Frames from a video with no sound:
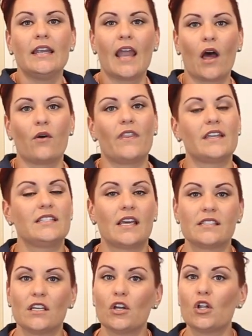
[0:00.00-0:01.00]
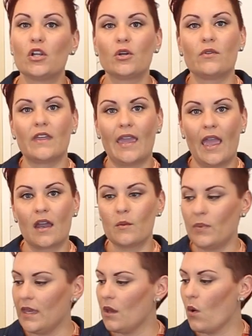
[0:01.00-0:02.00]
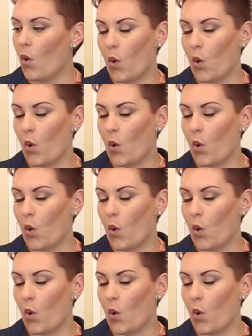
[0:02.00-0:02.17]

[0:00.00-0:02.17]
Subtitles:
Now, that doesn't include the canopy